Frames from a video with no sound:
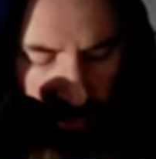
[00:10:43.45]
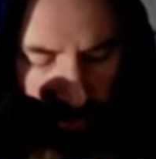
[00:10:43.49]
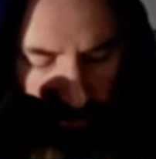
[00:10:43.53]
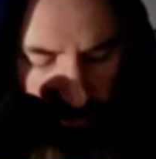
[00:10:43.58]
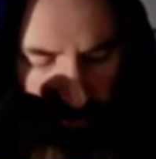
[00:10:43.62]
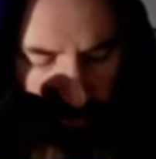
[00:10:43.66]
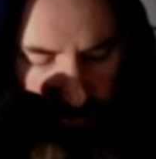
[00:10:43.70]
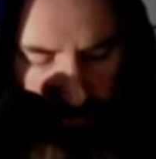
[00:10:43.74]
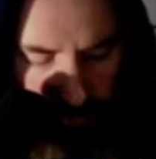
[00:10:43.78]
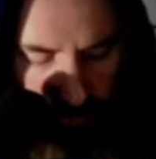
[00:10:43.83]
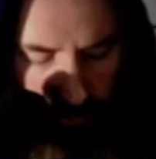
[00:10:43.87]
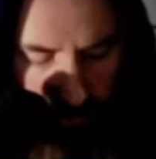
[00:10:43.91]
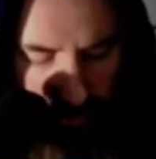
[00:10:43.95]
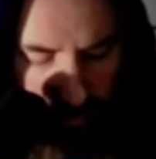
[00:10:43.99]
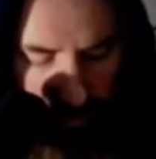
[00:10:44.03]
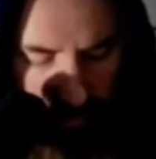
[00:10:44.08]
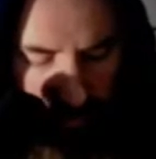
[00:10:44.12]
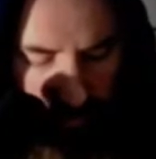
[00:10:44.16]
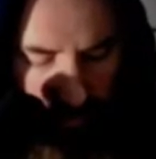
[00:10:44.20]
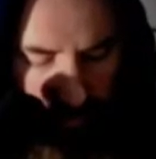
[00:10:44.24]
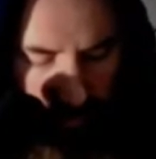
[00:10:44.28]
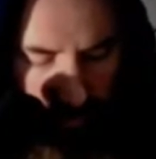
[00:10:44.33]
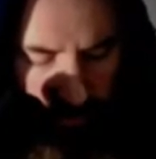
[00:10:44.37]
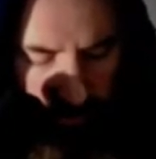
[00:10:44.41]
So,
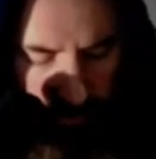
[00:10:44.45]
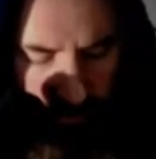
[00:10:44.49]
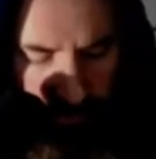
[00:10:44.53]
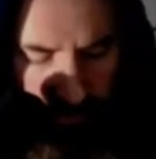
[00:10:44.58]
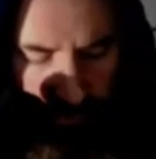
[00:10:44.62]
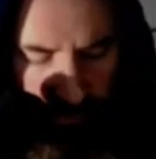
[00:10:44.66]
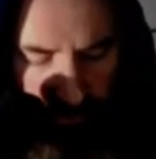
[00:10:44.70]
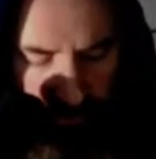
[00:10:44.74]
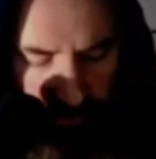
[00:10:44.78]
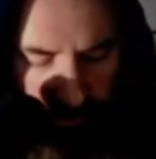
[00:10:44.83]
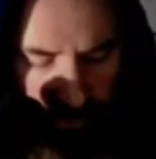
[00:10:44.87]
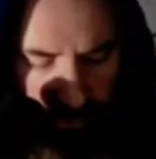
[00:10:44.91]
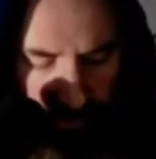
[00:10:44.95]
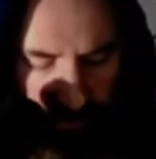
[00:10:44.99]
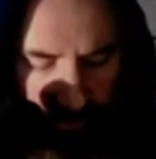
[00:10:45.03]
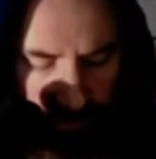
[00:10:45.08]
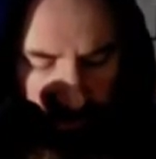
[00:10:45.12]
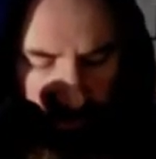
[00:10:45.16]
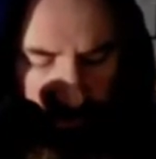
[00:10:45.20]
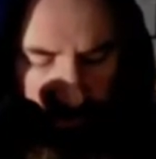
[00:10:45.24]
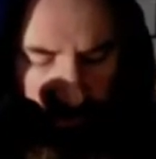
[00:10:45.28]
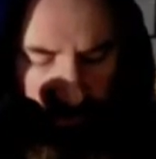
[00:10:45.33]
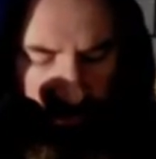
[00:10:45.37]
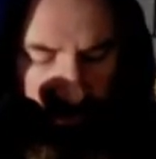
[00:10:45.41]
you know, whatever
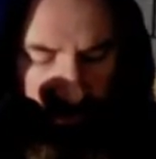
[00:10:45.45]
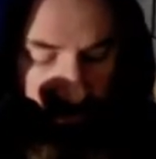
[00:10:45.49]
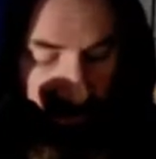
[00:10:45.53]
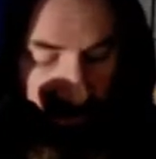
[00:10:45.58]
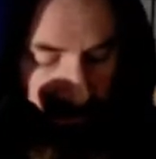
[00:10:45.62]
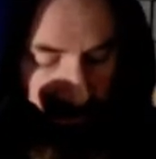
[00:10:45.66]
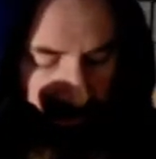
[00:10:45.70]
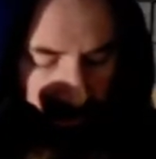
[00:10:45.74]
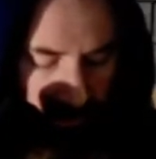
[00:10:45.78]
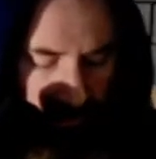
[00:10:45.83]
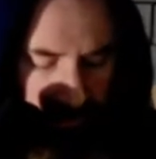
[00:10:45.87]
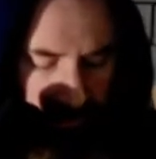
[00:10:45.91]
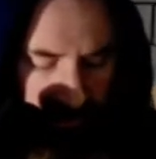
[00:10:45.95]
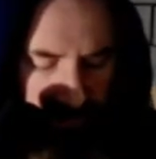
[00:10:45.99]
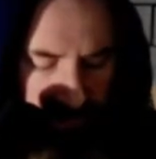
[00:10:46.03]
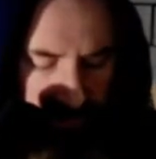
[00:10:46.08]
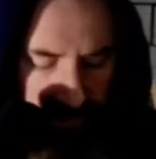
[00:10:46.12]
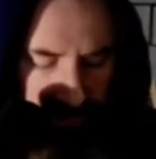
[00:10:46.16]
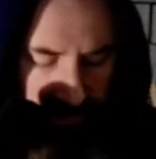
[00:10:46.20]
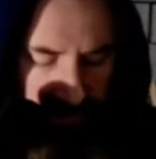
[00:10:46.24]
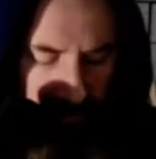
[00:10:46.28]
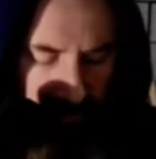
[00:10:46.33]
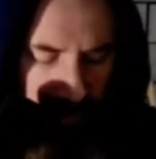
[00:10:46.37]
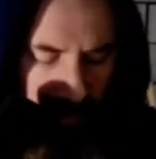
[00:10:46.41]
you're in, it definitely wasn't
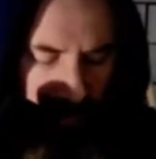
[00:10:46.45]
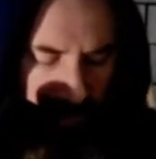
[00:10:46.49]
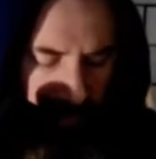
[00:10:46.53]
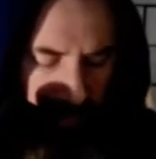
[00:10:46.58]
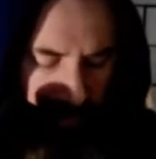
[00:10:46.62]
easy for me.